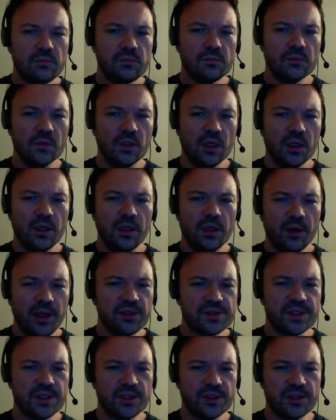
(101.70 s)
we have an
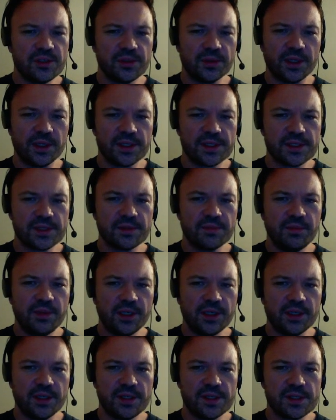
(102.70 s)
interesting choice,
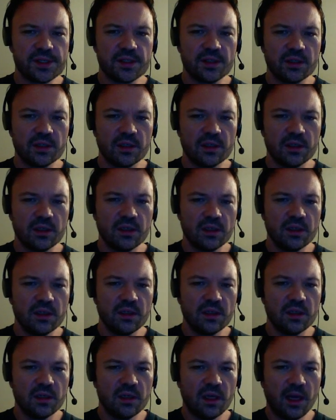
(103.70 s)
because
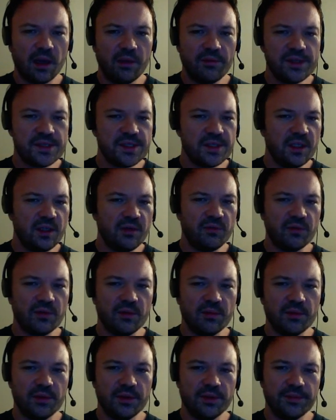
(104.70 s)
obviously
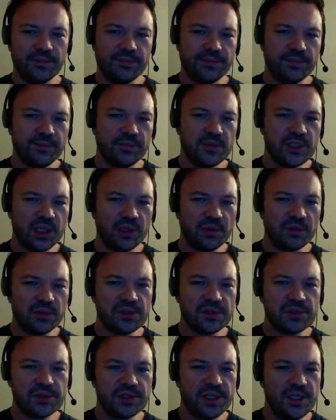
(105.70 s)
from a general
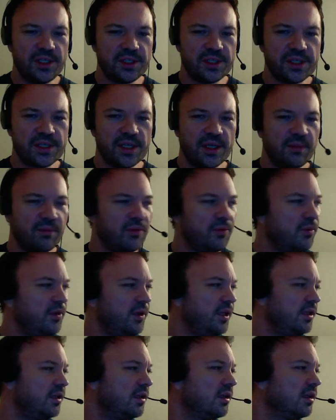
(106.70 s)
strategic standpoint,